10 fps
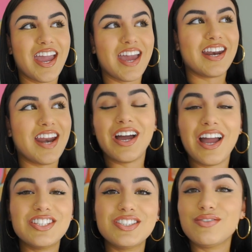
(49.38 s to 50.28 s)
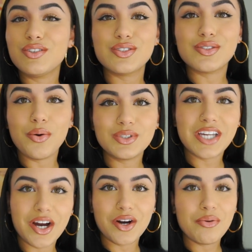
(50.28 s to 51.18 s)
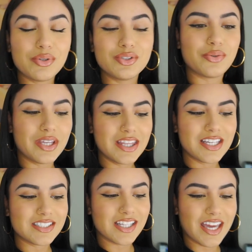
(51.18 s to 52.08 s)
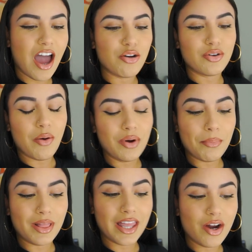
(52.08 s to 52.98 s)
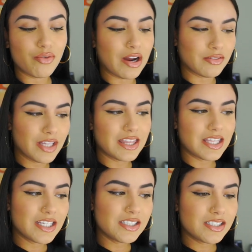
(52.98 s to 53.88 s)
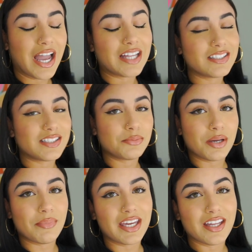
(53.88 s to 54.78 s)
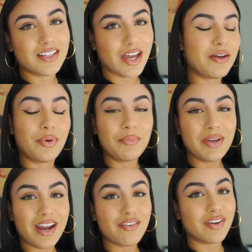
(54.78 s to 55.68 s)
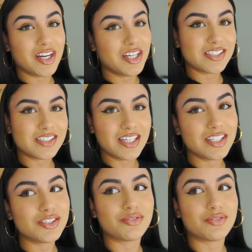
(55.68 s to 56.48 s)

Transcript: and I just feel so terrible doing this. Like, I do not want to play around like this. At the same time, I can't lie, it would be kind of funny to see his